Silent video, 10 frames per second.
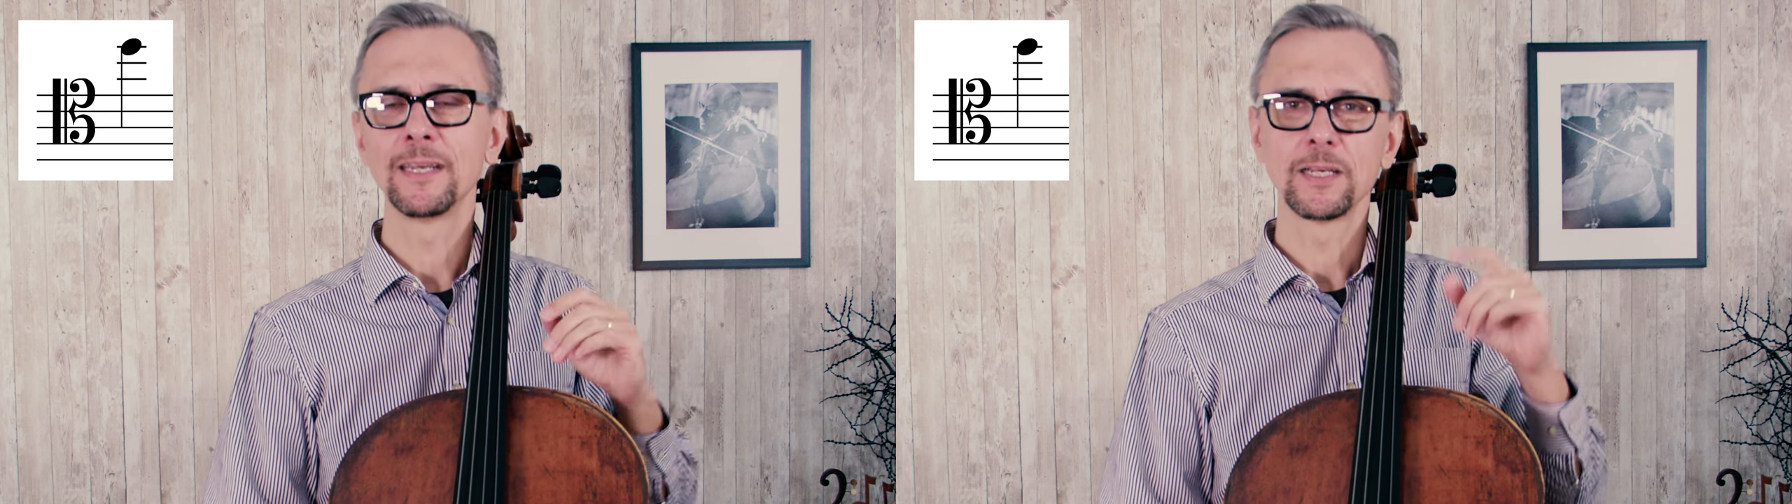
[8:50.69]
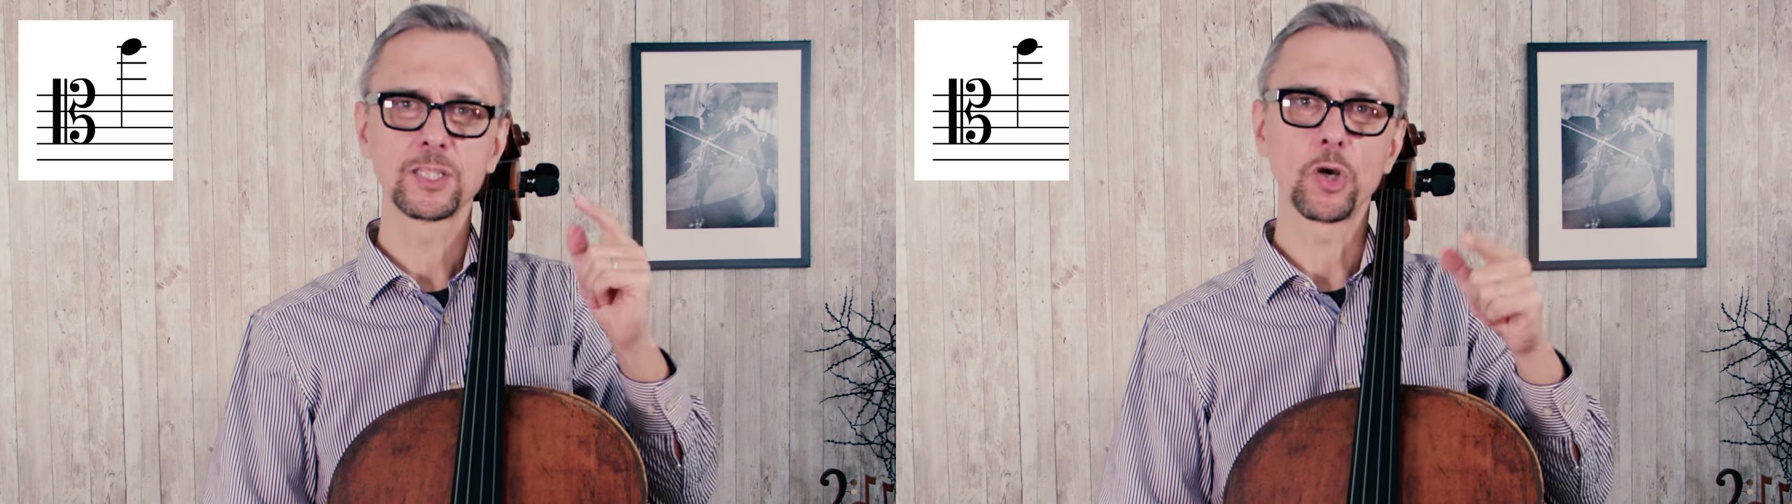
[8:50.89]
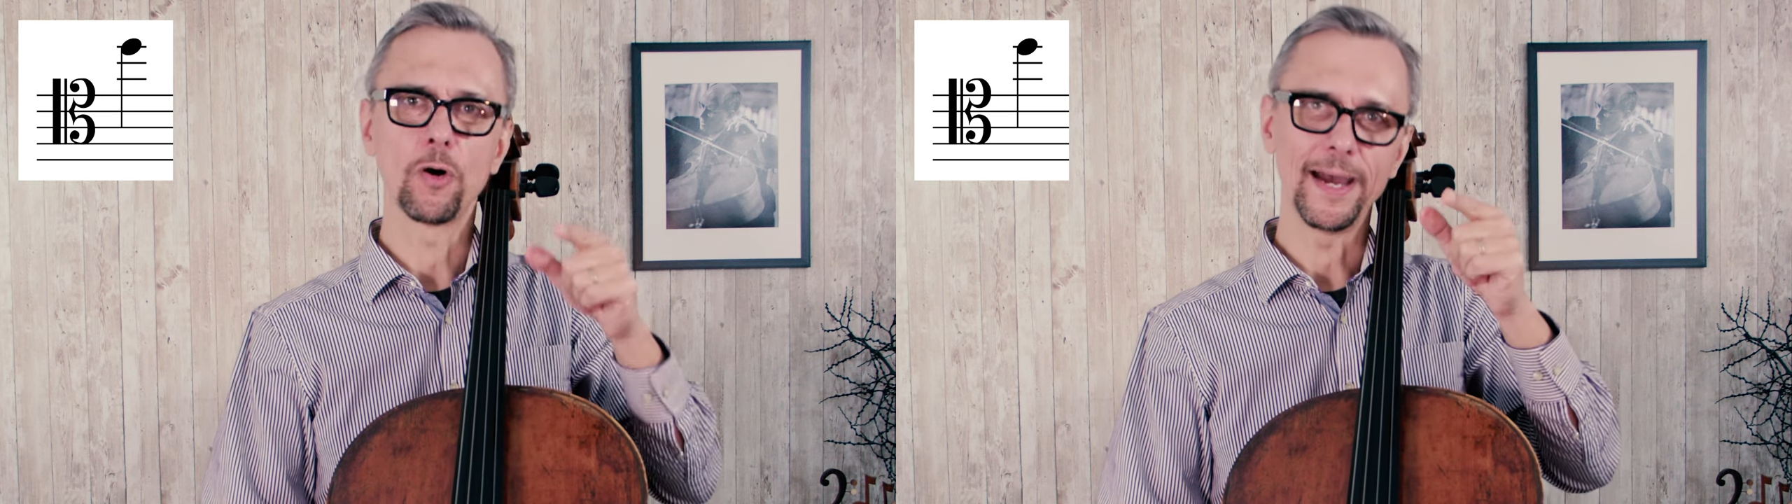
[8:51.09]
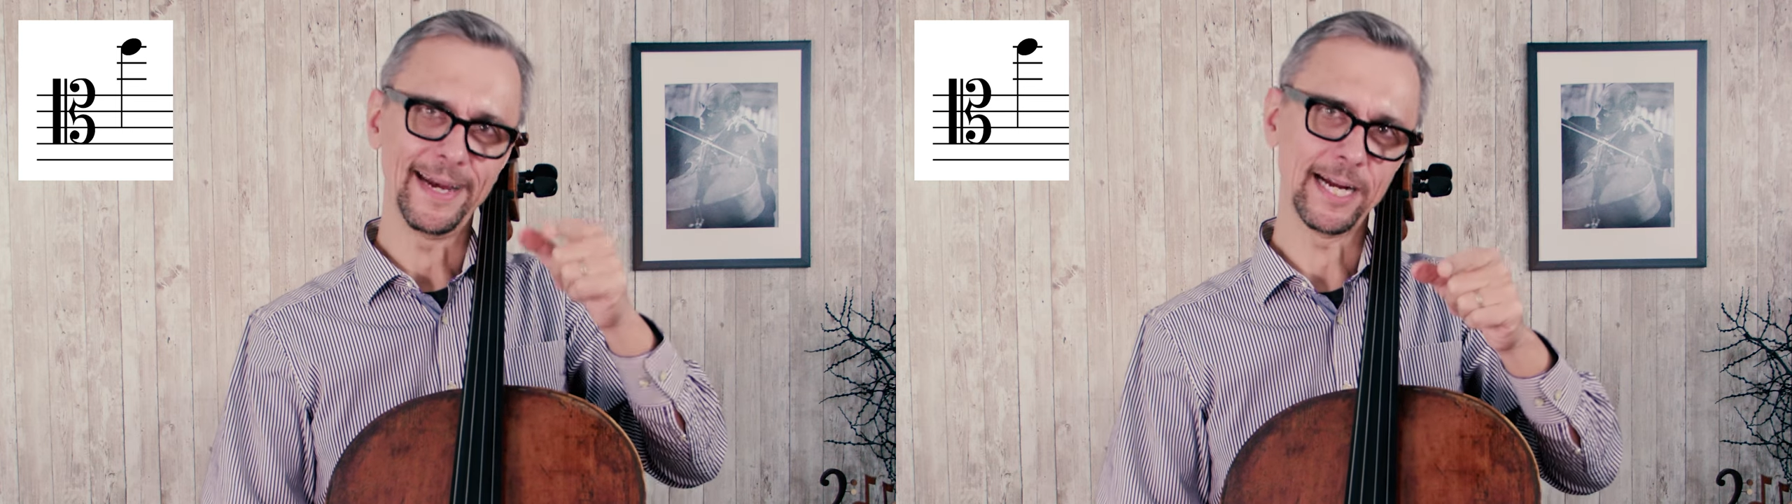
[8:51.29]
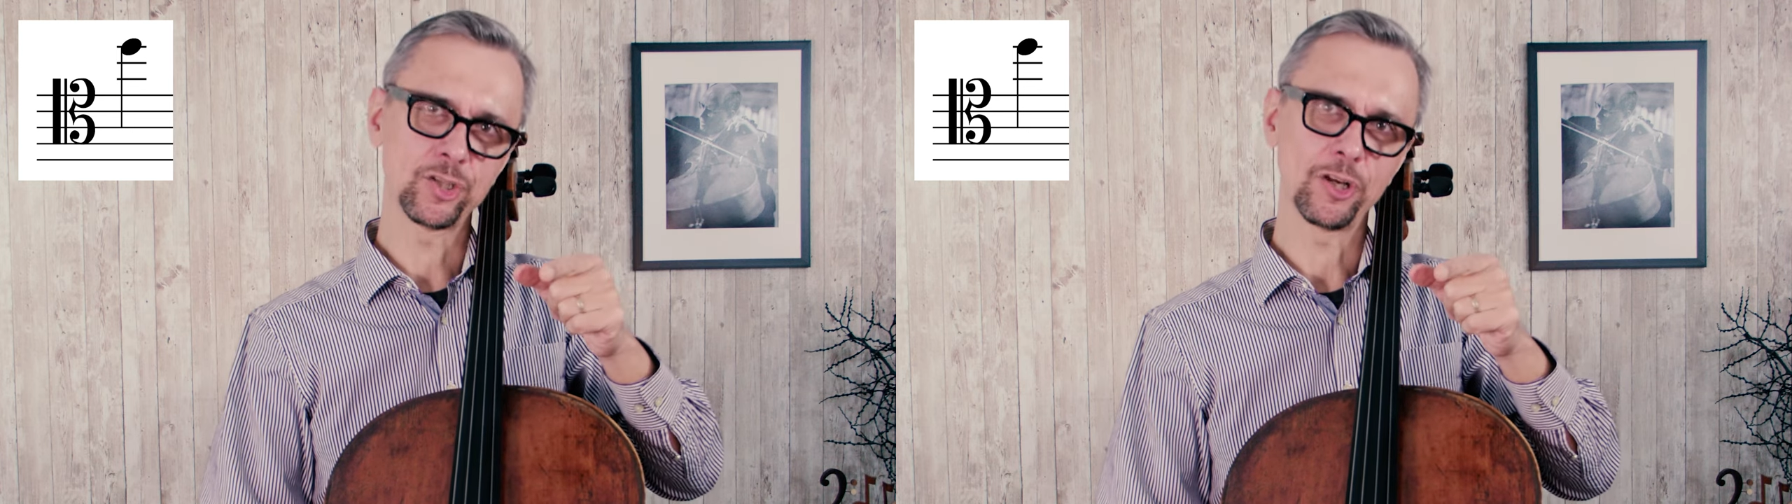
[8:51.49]
So
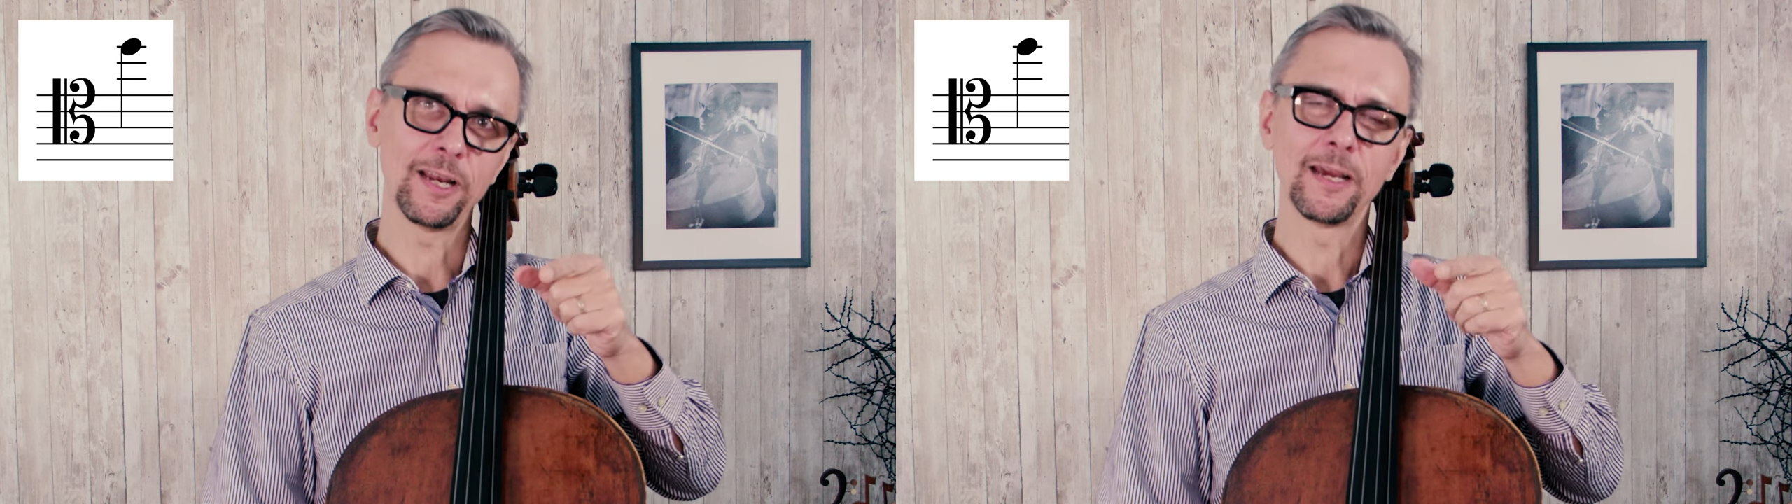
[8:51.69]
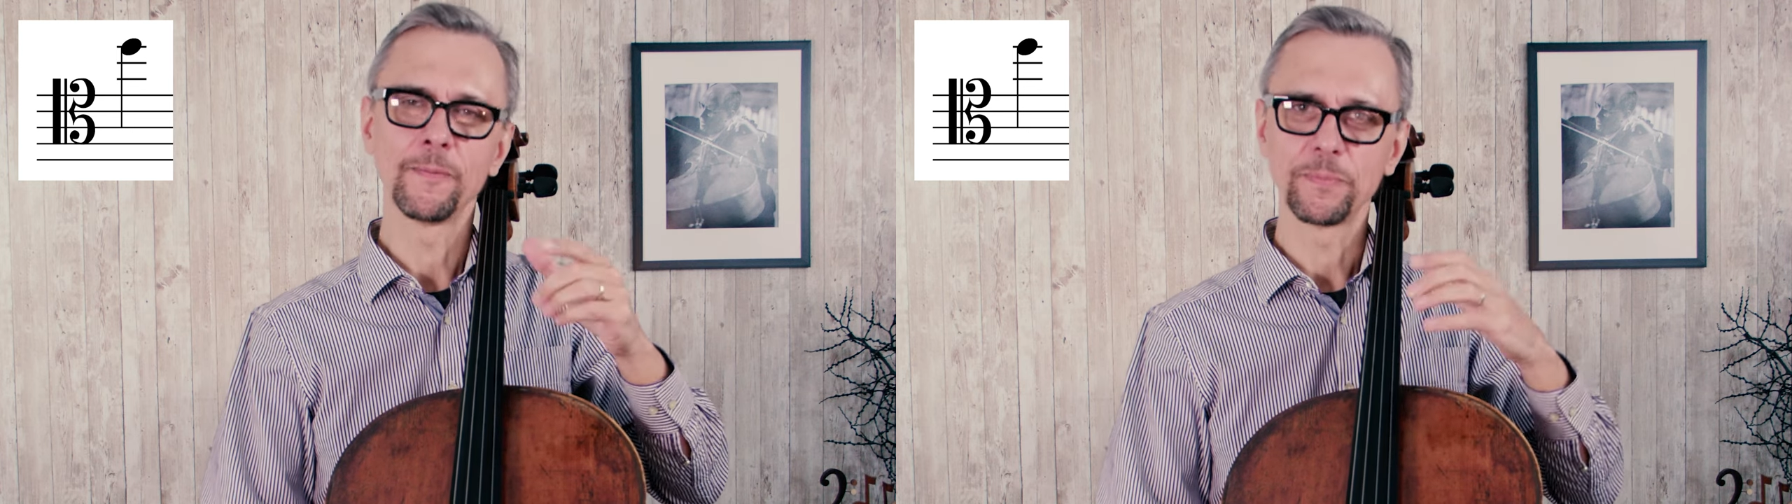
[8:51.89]
actually